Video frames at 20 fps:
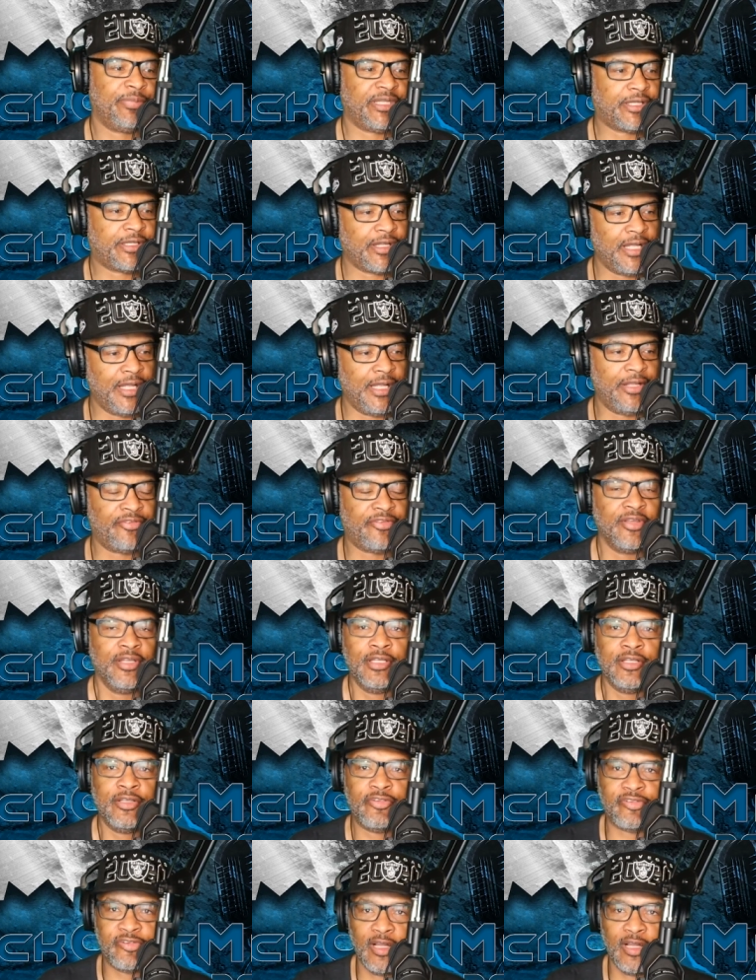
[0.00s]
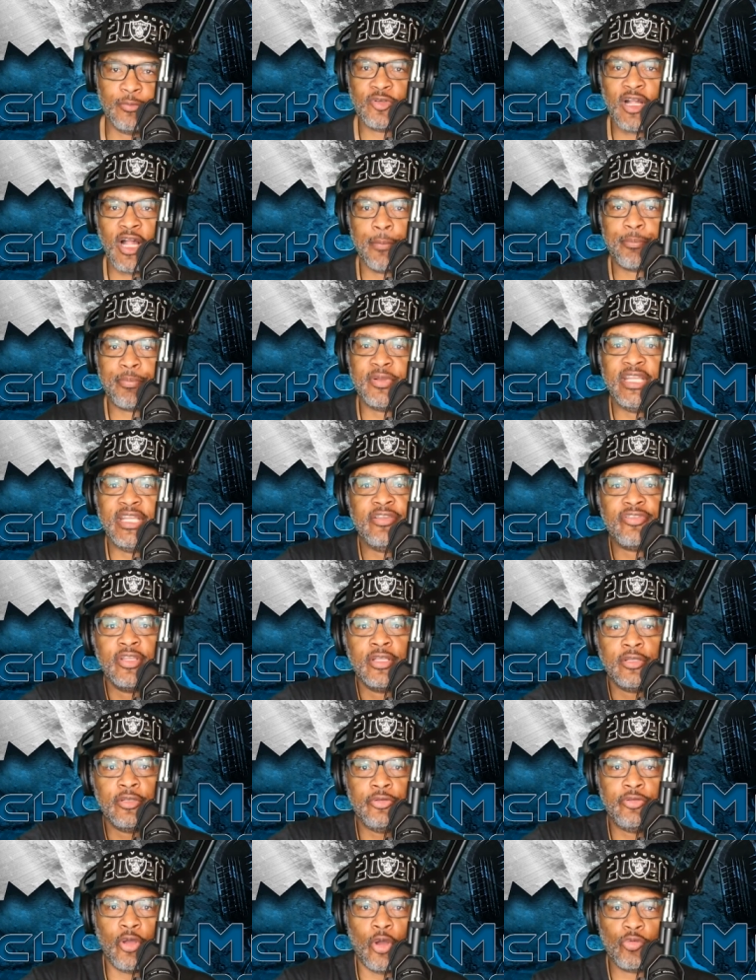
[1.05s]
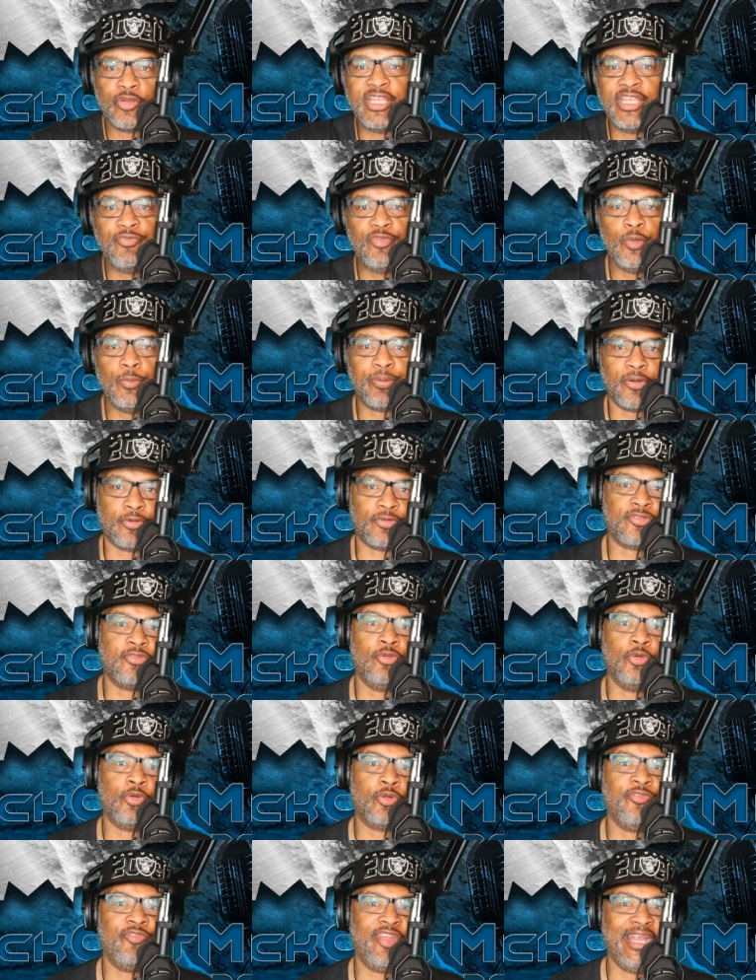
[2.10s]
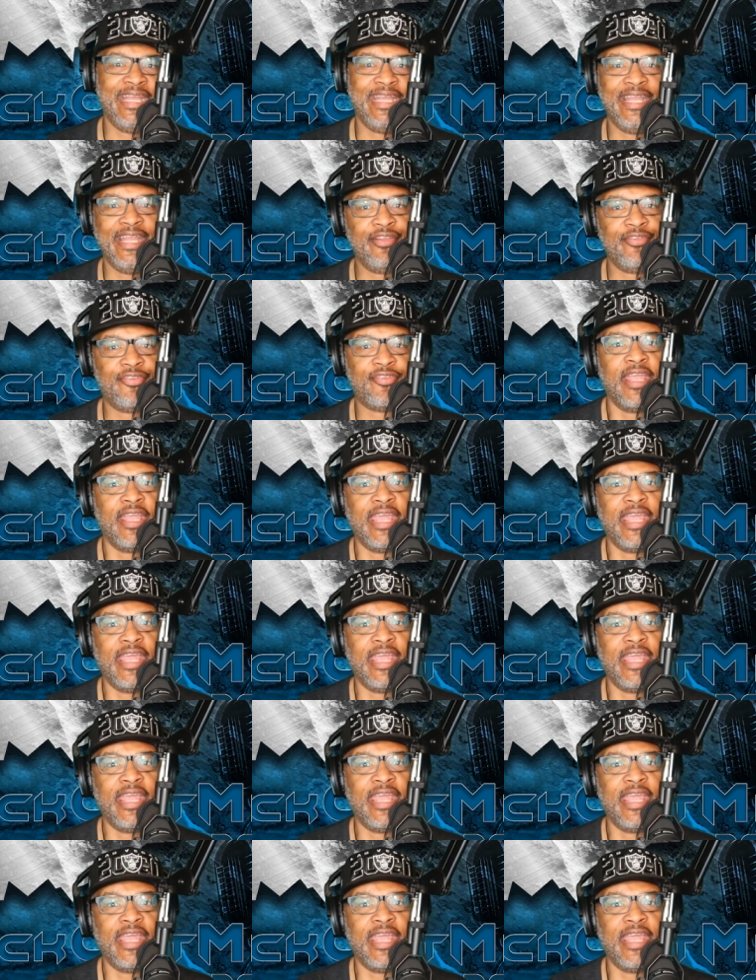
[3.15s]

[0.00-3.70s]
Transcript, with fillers: because some companies don't give you personal conveyance